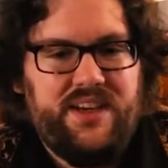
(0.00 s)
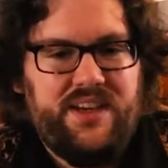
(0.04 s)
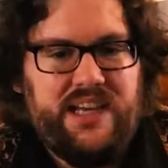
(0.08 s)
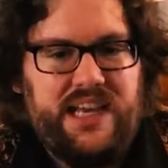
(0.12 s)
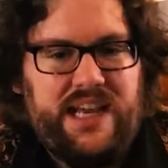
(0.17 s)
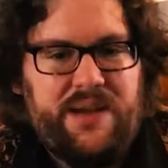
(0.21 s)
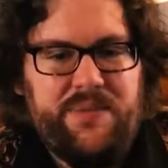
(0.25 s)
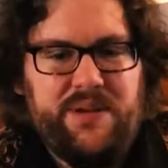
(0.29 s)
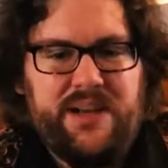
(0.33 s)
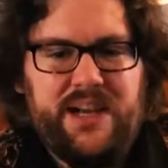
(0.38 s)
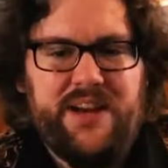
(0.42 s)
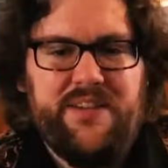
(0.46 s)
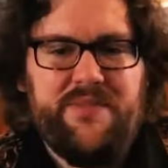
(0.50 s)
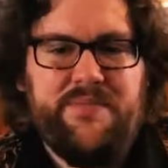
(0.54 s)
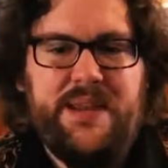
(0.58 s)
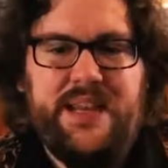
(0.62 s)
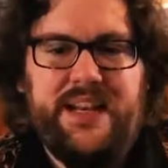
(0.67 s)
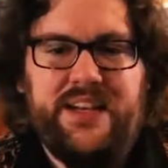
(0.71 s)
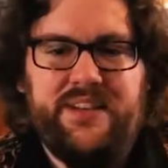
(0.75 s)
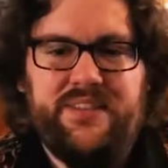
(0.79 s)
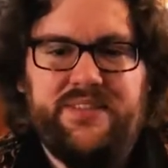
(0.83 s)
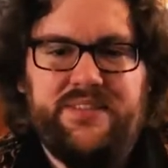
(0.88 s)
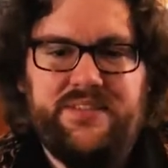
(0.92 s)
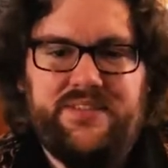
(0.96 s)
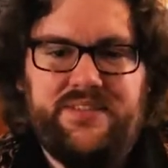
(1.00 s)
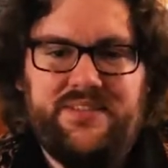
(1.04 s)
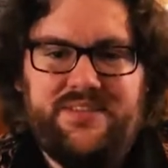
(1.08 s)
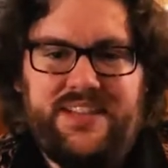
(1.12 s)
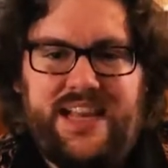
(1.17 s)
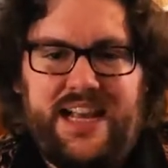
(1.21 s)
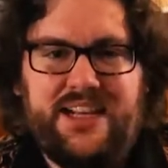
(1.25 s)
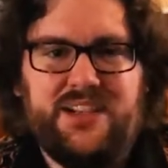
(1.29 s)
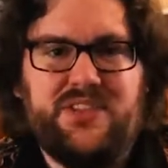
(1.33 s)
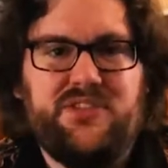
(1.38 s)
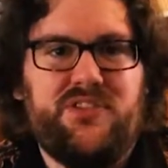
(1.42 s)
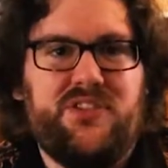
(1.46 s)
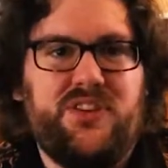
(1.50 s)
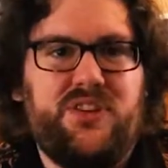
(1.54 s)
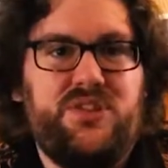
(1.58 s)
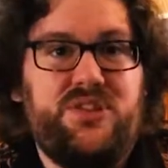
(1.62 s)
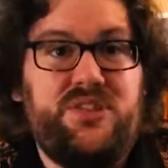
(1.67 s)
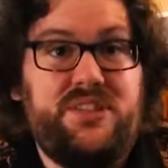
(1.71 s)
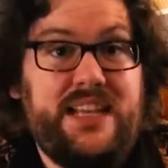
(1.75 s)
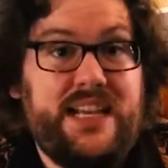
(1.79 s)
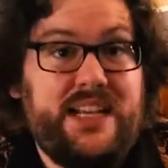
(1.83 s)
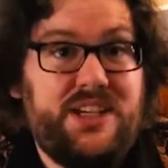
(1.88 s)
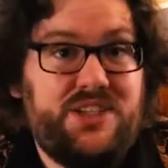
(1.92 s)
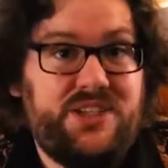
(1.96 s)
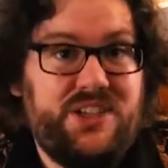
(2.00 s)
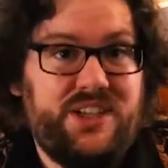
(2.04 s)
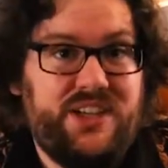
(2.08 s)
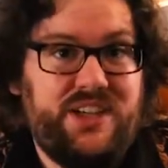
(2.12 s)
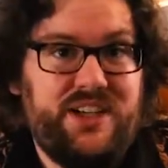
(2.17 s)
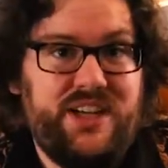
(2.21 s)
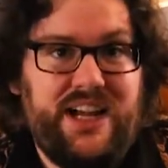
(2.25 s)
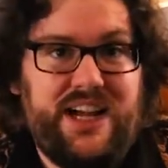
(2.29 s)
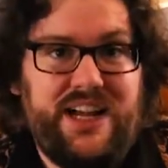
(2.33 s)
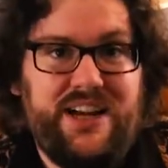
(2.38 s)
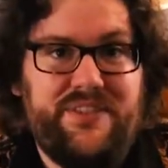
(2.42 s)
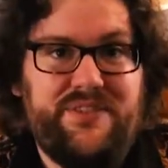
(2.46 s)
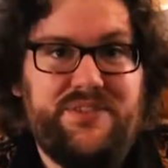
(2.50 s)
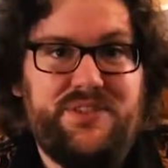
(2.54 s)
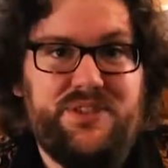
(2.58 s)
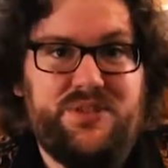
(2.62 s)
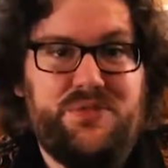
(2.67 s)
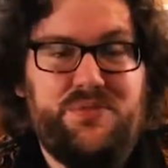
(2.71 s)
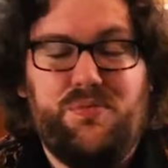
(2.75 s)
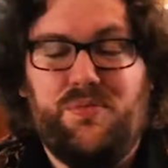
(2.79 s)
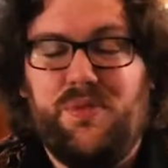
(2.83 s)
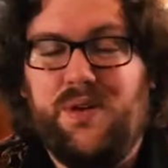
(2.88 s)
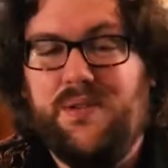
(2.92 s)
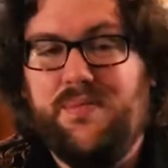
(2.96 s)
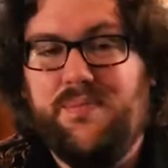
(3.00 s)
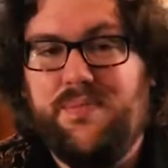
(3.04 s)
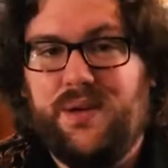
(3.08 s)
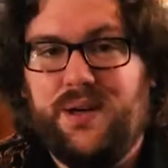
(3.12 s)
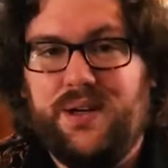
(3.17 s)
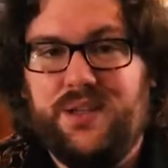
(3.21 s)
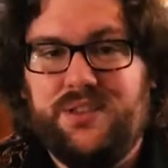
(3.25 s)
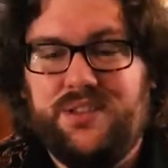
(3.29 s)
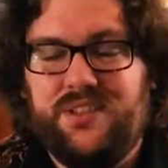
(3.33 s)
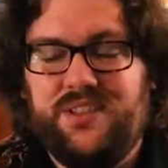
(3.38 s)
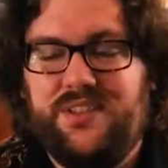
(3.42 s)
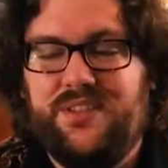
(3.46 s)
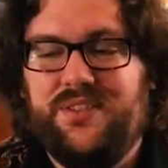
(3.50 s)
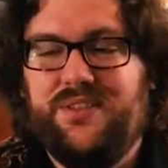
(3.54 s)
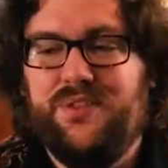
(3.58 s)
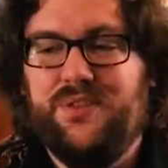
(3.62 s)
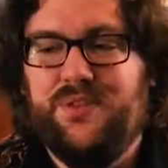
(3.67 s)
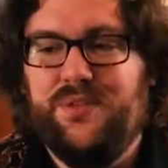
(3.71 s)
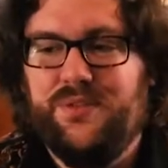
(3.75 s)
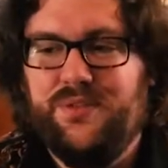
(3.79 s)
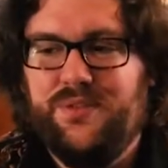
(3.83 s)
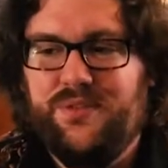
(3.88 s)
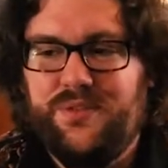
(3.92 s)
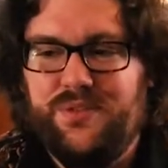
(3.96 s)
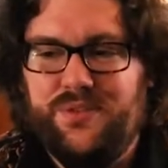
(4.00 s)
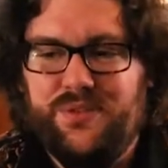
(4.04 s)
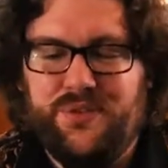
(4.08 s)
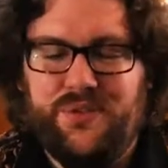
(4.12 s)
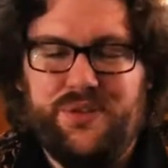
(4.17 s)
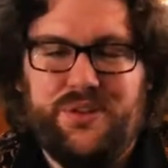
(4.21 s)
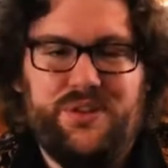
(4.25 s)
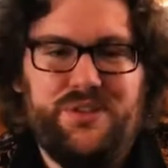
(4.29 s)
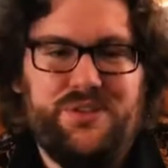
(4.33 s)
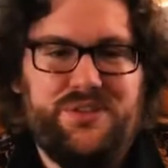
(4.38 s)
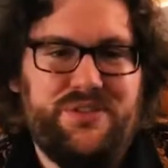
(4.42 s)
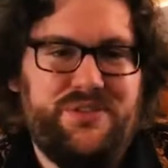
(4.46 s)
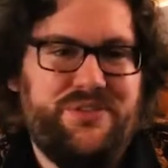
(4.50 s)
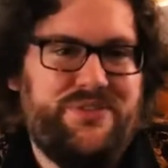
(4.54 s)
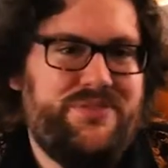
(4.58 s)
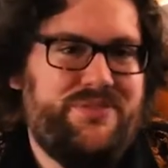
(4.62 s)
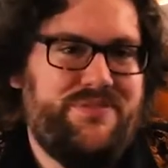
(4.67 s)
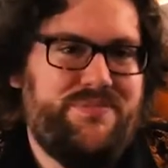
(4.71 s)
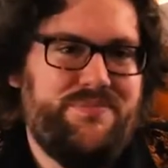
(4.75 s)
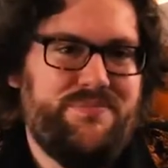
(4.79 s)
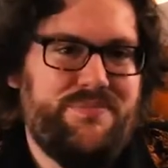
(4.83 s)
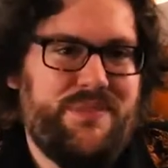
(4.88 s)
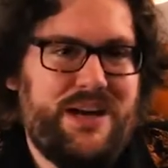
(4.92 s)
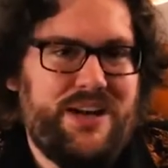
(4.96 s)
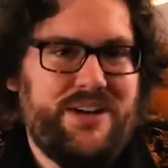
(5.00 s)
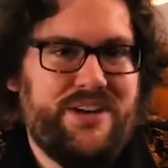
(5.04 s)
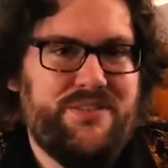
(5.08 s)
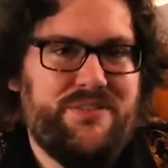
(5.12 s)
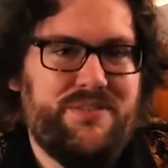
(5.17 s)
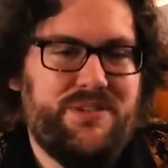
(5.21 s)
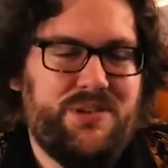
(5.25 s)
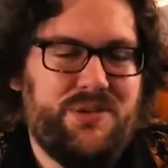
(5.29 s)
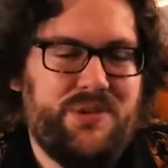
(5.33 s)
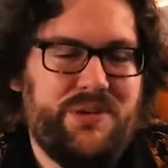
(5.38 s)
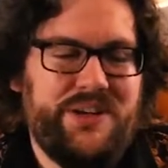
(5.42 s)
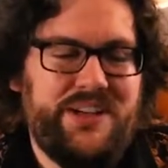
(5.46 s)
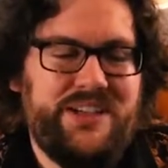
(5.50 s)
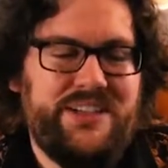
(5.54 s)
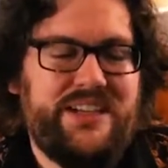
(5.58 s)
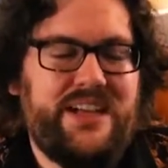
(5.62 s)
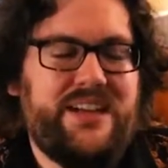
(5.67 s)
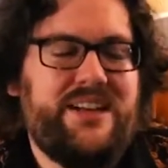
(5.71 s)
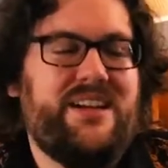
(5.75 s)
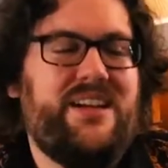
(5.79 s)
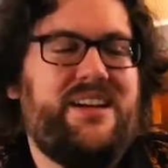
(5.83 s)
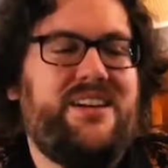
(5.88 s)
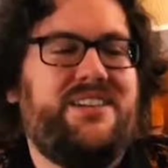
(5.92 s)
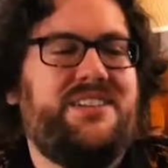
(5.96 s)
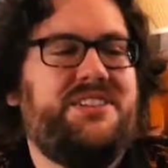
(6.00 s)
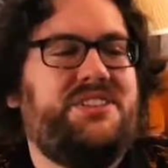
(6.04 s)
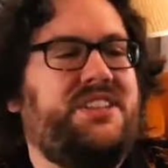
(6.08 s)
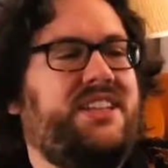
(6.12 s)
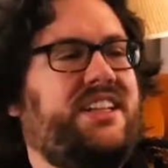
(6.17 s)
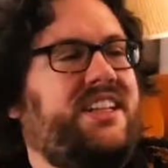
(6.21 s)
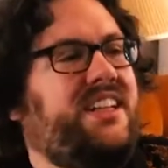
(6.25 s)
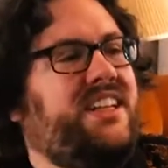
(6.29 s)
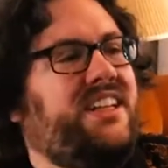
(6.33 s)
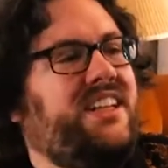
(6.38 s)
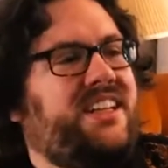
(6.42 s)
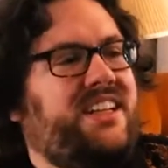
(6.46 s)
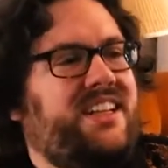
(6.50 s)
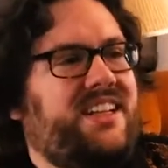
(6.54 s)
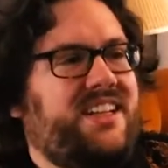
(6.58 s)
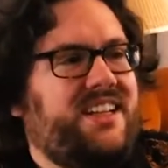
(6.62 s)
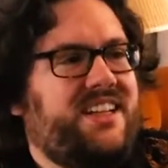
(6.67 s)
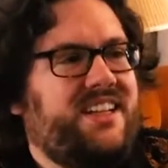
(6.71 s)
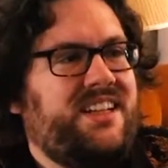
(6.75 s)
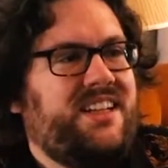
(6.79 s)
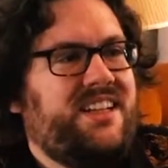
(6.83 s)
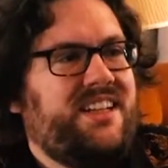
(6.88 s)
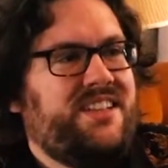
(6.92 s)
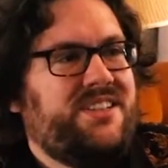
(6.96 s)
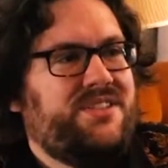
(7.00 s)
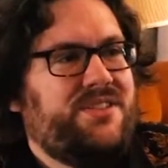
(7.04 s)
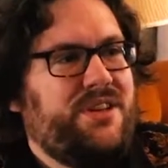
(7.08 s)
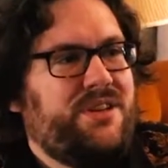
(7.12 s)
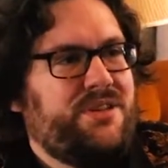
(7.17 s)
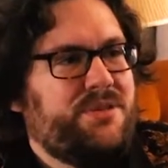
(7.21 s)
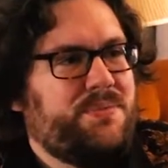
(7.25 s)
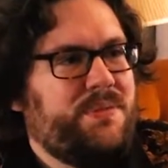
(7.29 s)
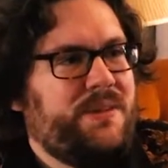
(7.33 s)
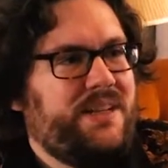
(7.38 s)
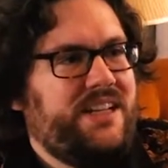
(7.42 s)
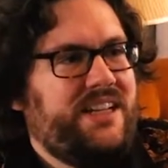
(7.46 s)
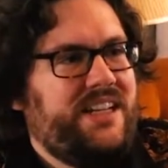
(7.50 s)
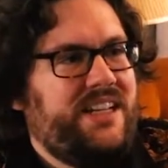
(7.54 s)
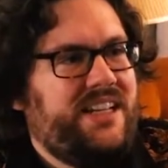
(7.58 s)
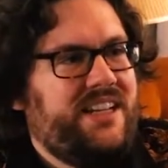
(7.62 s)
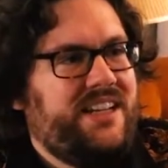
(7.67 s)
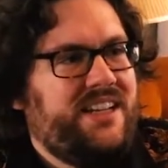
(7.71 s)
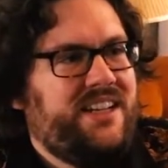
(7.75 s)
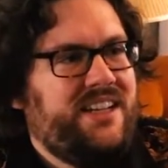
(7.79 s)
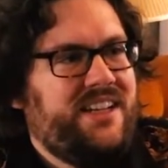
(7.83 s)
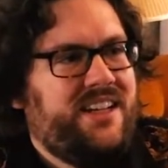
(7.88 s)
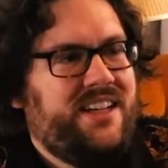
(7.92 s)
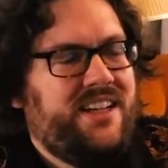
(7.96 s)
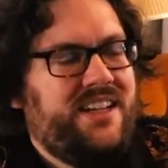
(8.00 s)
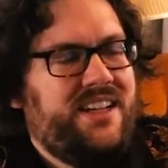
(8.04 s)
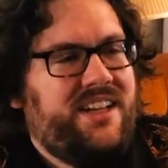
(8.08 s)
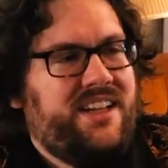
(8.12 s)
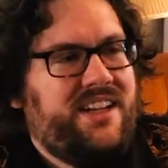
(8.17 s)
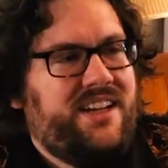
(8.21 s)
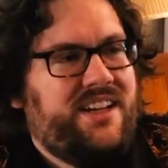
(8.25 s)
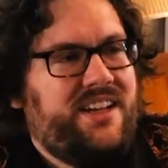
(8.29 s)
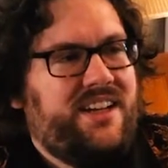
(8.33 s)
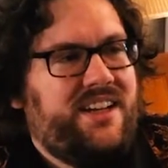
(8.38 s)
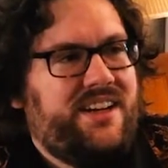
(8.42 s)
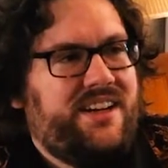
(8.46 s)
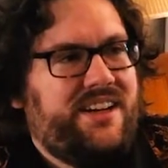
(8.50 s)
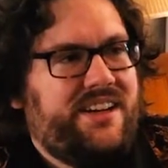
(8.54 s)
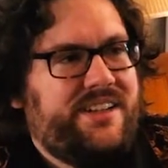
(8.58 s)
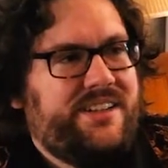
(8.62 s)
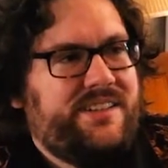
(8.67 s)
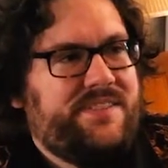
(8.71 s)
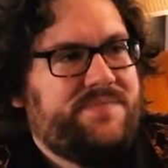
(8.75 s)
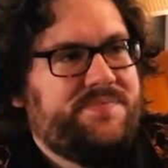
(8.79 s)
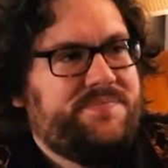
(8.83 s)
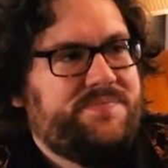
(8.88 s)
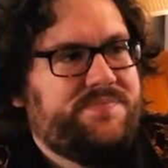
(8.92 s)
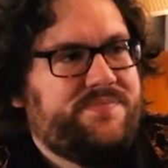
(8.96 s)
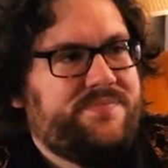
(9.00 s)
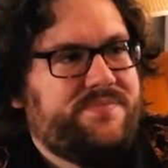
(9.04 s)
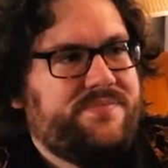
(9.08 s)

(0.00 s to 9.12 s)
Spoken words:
And we kind of made a saxophone section out of just one person through the use of modern recording technology. So that was pretty neat. And